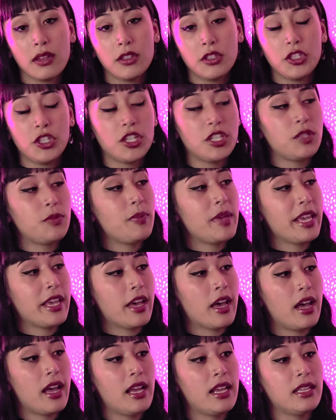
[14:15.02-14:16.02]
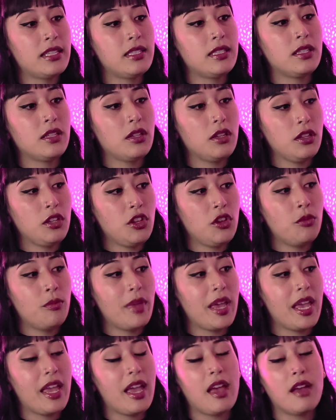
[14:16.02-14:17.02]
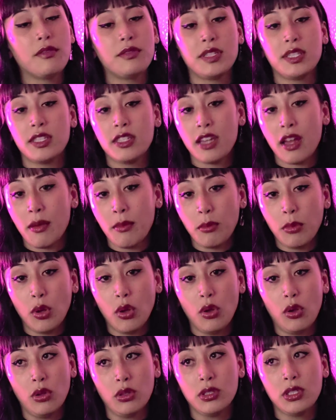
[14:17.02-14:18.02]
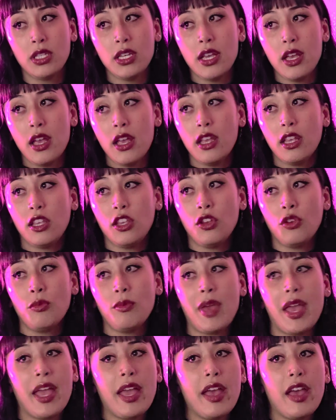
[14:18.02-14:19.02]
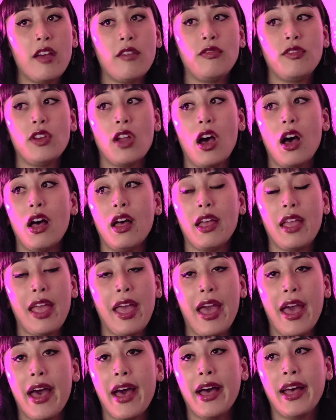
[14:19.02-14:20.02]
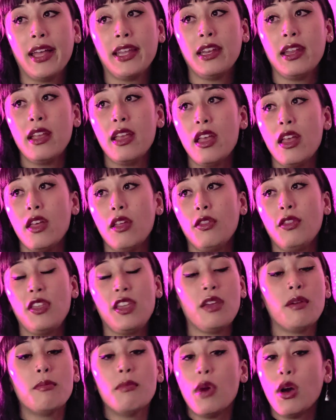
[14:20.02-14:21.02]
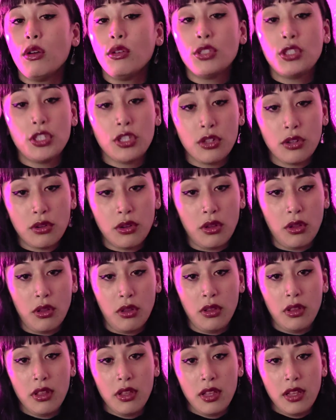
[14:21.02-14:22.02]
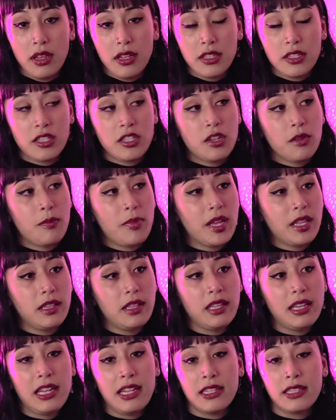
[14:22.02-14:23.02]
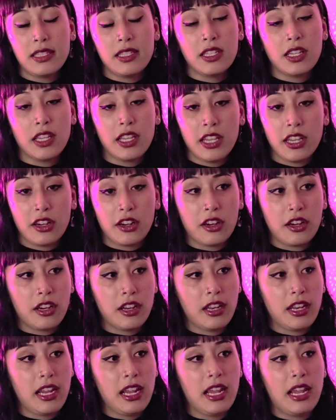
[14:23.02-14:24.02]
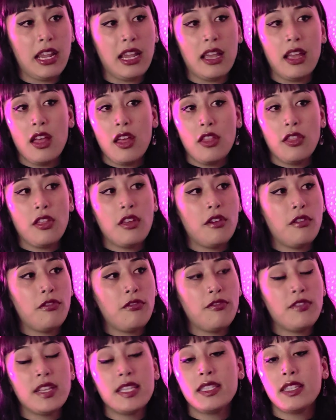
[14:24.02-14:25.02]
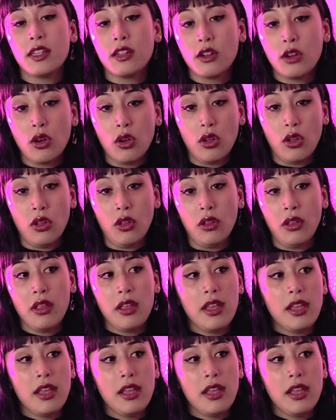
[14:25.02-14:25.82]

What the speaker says: Just because you may have stumbled, you may have not had the emotional stability and security, the physical